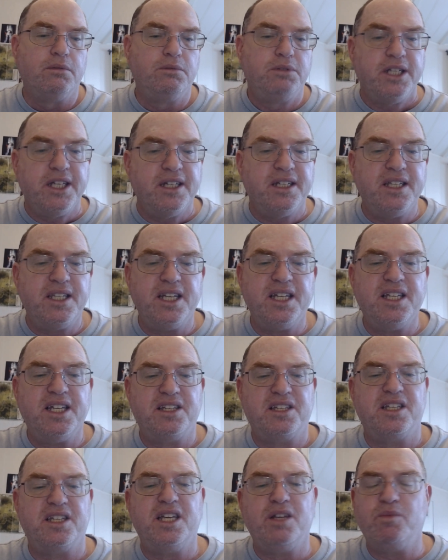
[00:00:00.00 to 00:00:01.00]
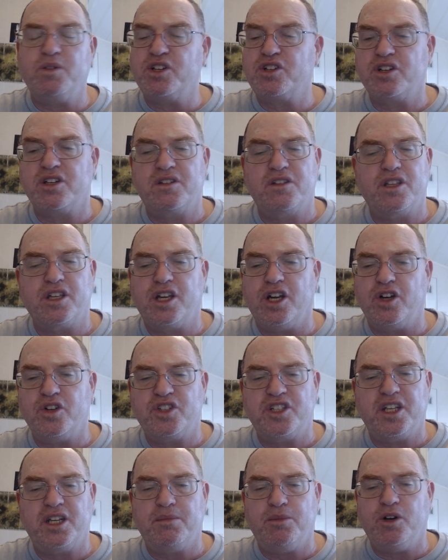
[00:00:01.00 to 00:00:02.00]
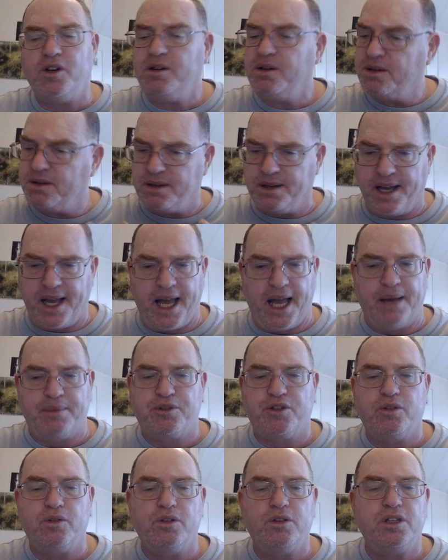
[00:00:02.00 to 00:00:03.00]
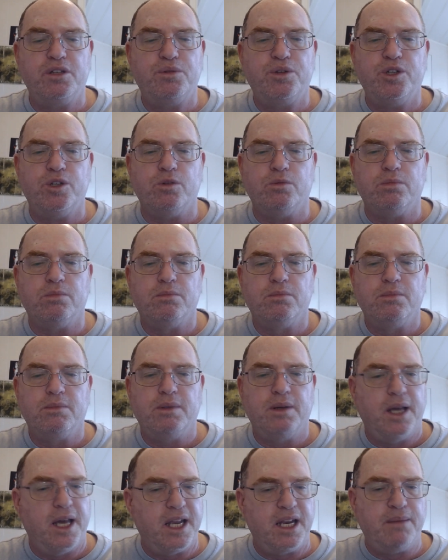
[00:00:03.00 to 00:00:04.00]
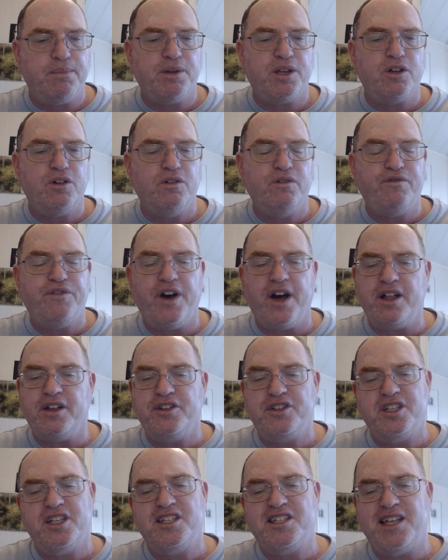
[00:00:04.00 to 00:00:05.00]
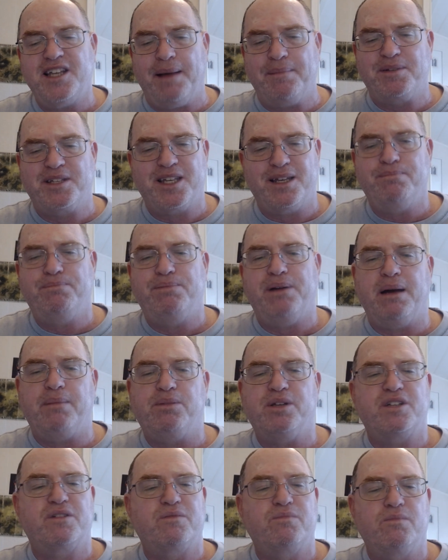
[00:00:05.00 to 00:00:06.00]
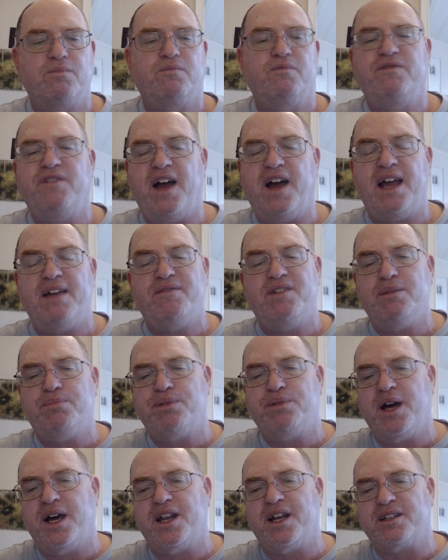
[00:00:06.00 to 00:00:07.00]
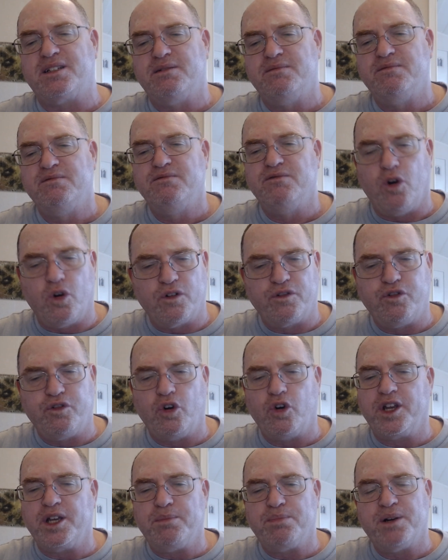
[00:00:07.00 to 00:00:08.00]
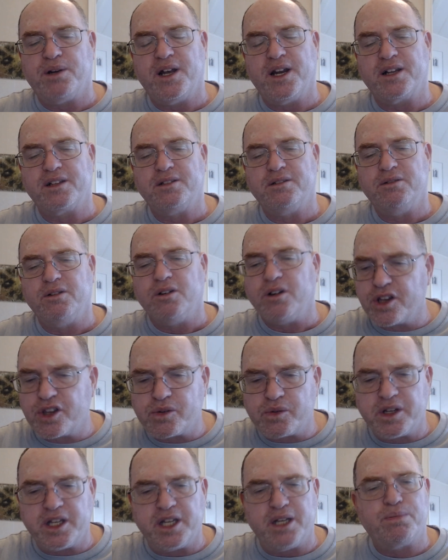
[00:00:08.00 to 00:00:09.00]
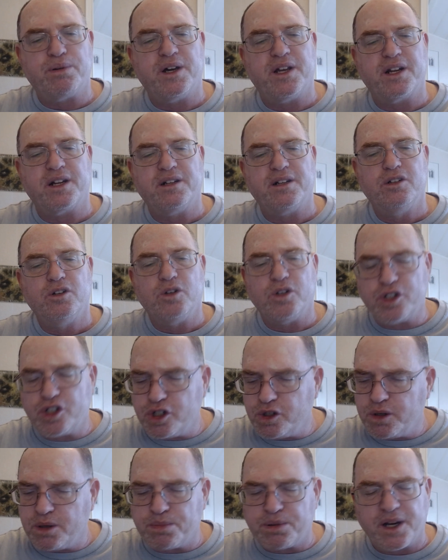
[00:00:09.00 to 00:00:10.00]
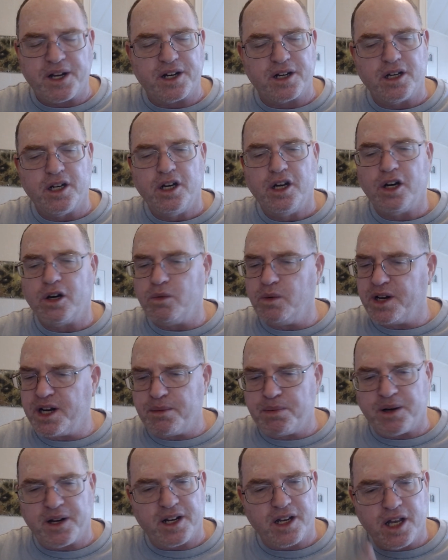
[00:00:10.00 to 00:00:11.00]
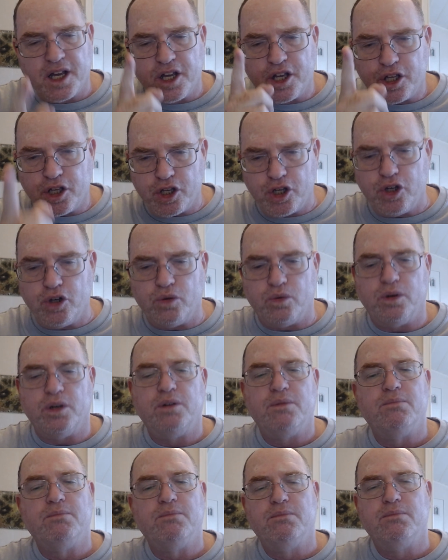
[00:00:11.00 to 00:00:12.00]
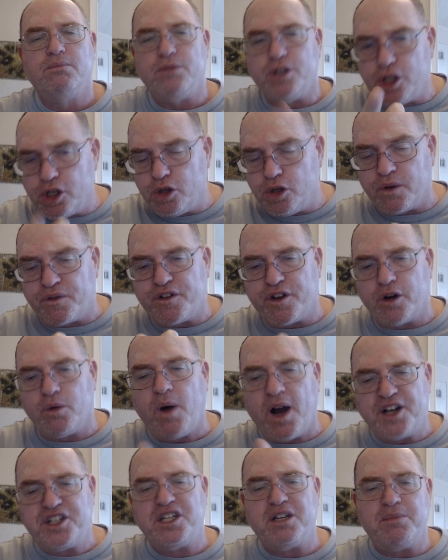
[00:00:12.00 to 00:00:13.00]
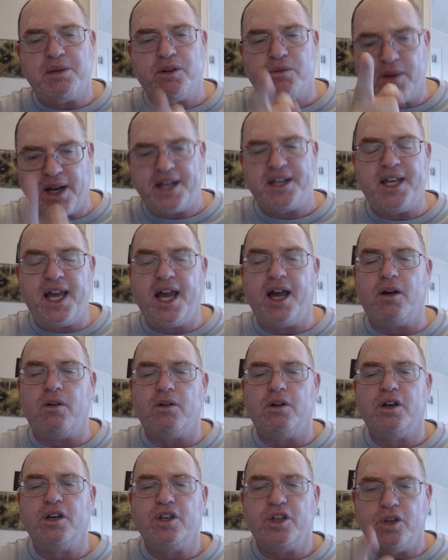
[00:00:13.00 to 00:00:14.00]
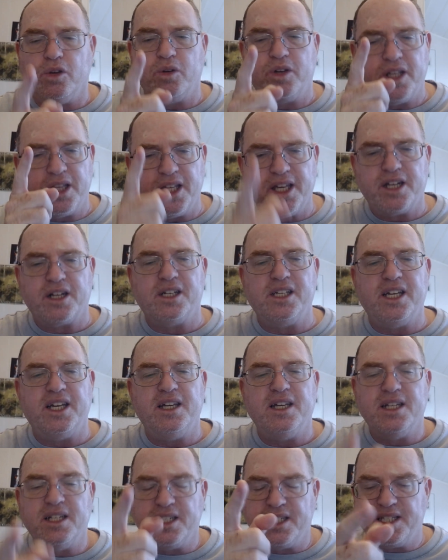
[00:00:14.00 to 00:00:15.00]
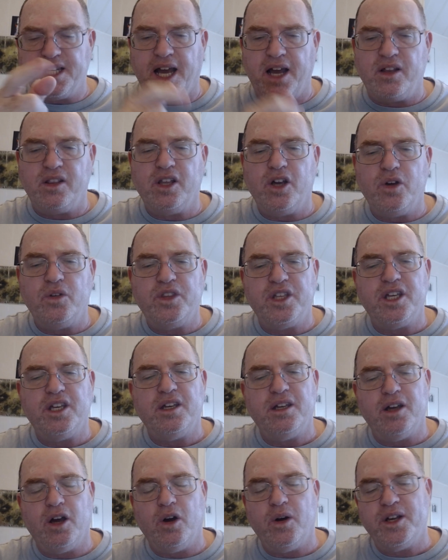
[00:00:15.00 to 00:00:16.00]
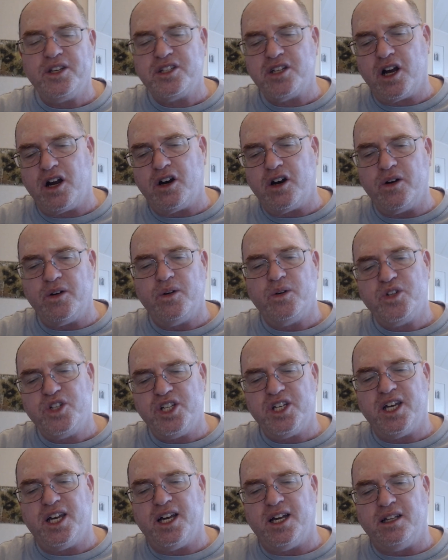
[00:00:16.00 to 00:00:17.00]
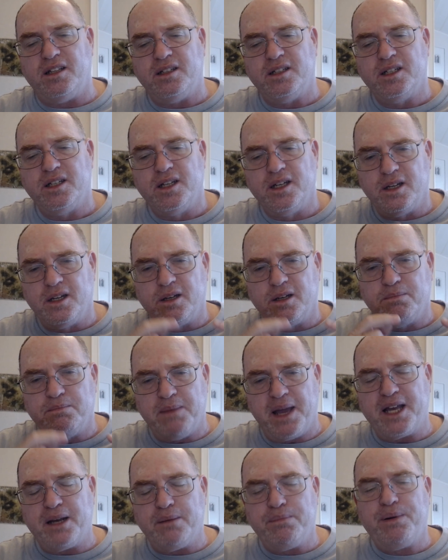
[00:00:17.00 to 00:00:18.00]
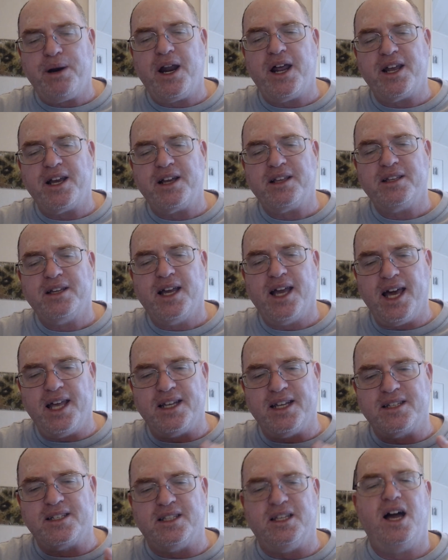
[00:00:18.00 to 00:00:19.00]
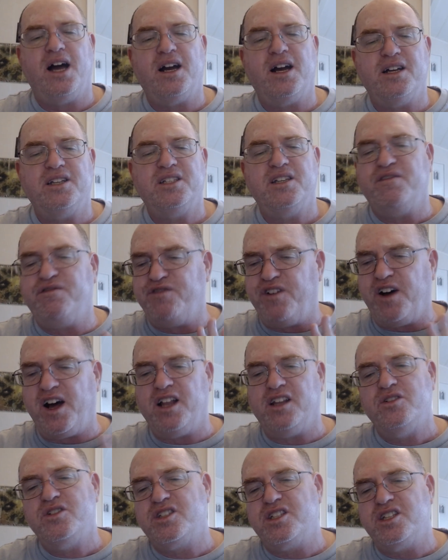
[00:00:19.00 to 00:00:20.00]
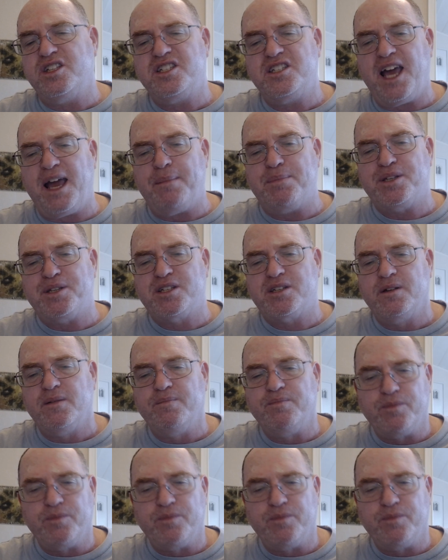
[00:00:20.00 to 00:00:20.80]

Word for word: D&D doesn't need Wizards of the Coast anymore? Absolutely true. Anybody who follows the steps can publish 5e product or 4e product or 3e product or 2e product or 1e product. You, you, if you're watching me right now, you could literally download the OSR OGL, make a product, and as long as it follows the steps,